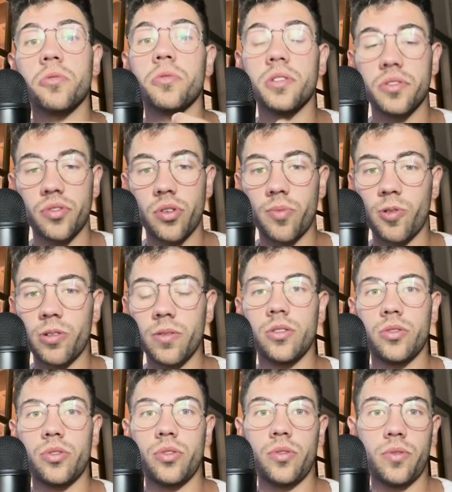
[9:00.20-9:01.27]
to the server
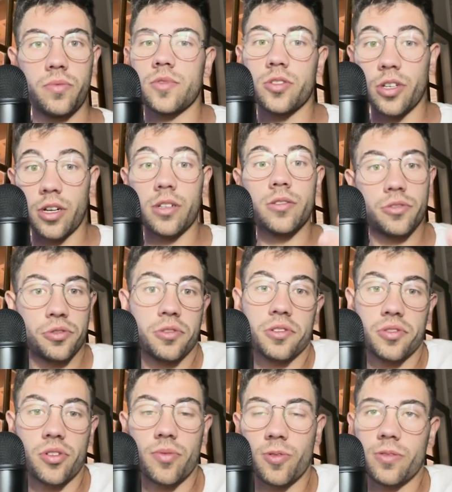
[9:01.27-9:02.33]
to tell to the
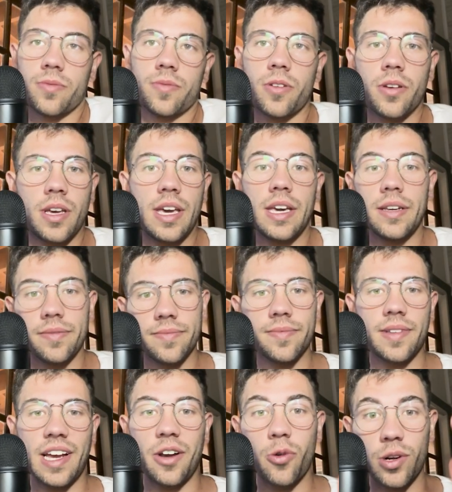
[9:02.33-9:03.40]
server, hey,
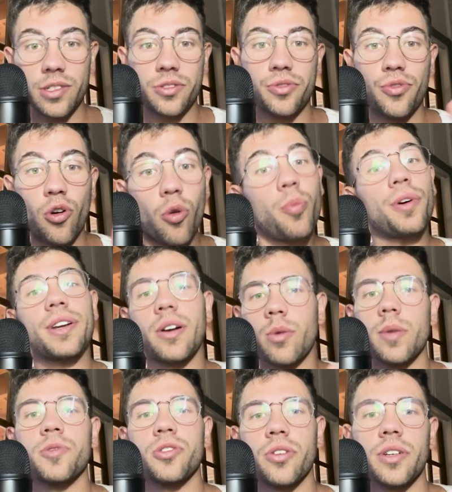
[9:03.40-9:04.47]
I want to open a
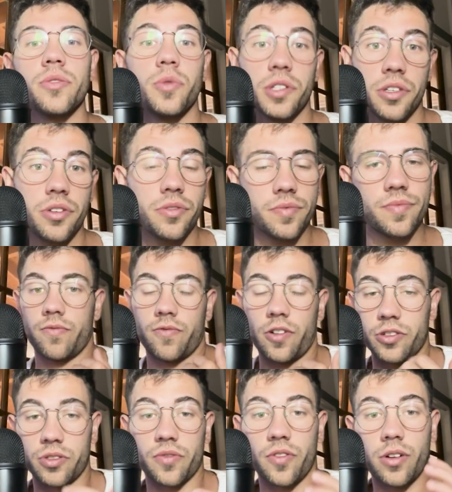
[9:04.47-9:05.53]
WebSocket with you.
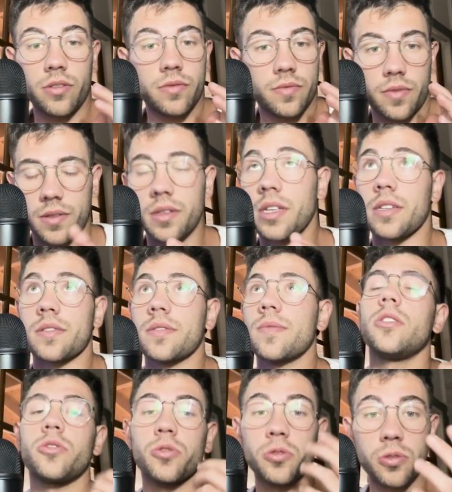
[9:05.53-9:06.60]
First of all, this.
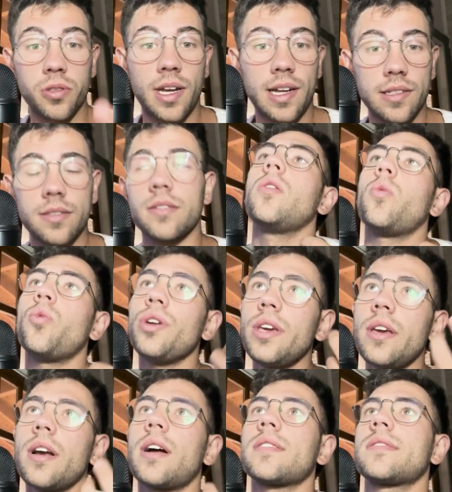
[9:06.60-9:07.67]
To do that,
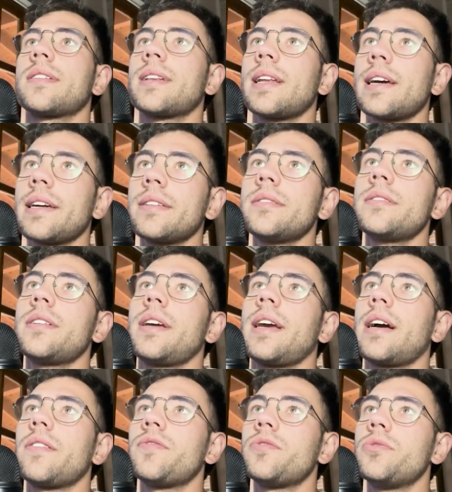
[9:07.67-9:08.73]
we as a client
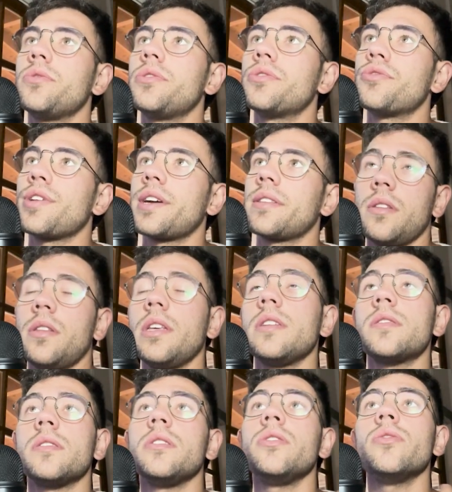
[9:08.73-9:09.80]
have to create
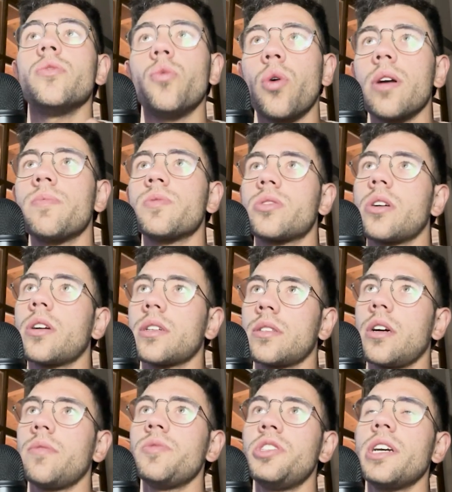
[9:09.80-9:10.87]
this new WebSocket
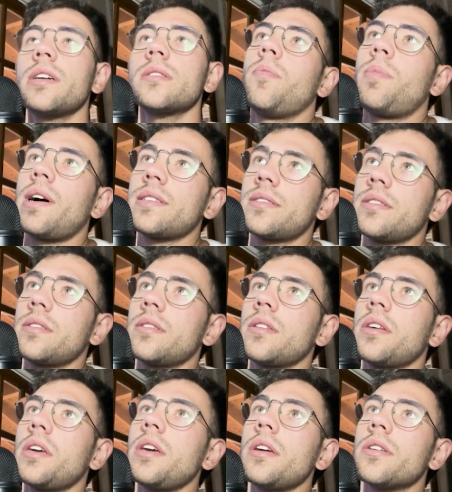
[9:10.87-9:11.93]
object, passing
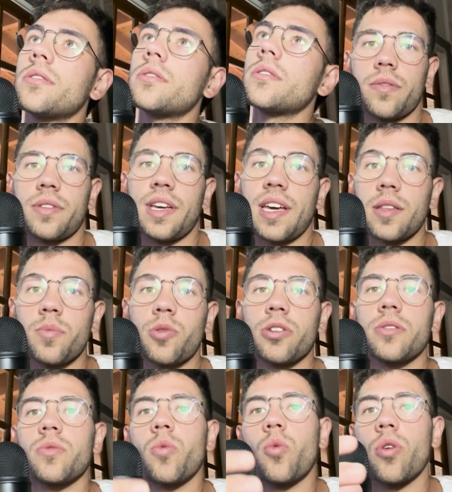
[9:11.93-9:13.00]
here the
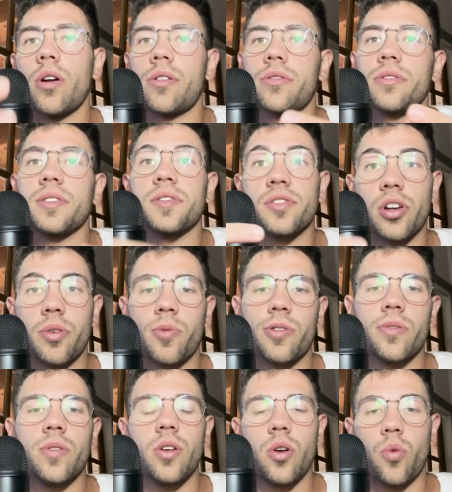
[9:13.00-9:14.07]
endpoint where the
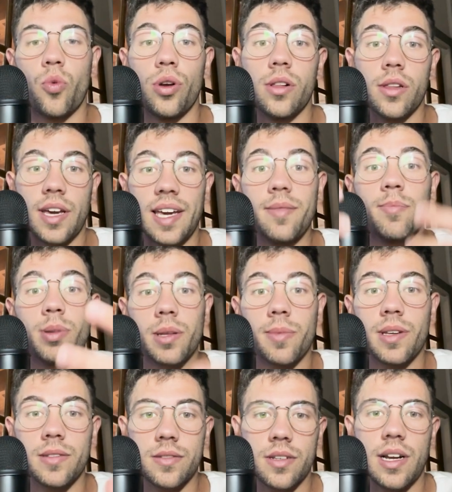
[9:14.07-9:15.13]
server will
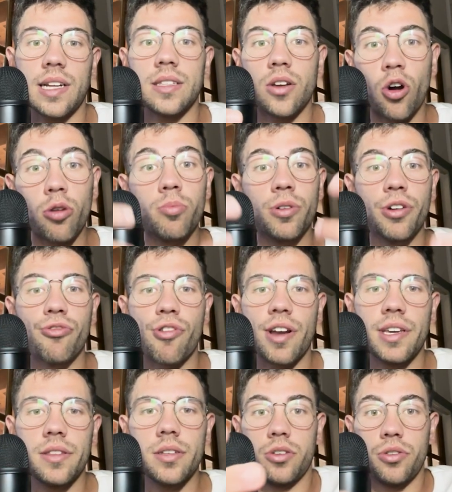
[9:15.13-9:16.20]
implement and
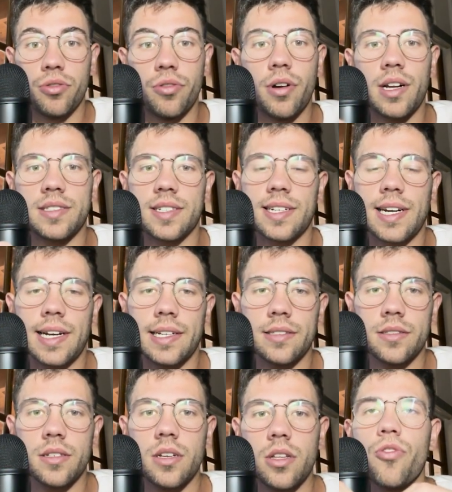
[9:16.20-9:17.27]
upgrade you as a
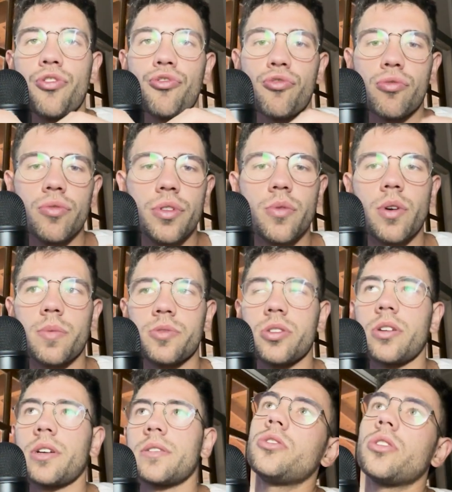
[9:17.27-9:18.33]
client through the
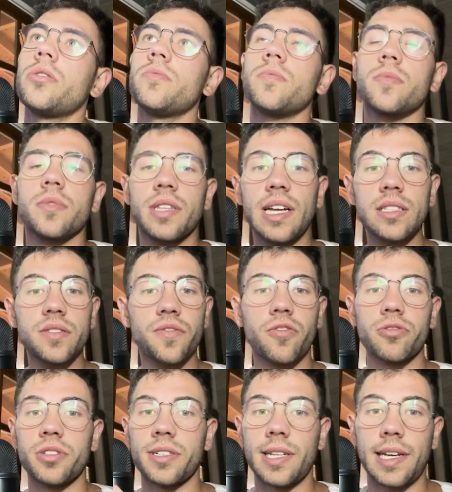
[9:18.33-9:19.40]
WebSocket. So that's
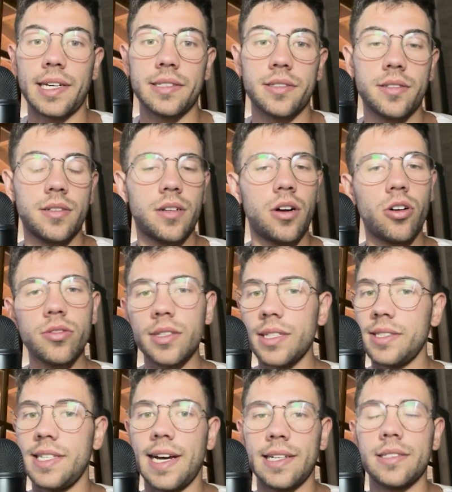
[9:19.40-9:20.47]
for the client, only
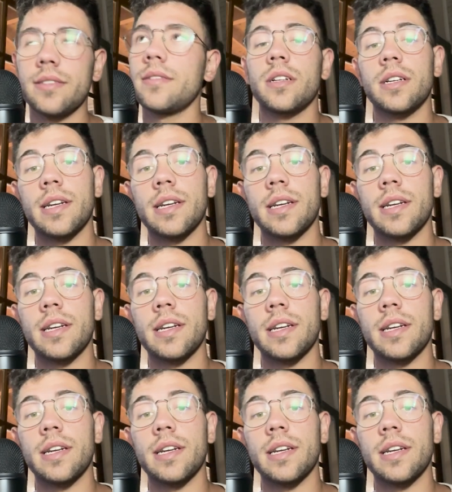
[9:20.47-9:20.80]
that.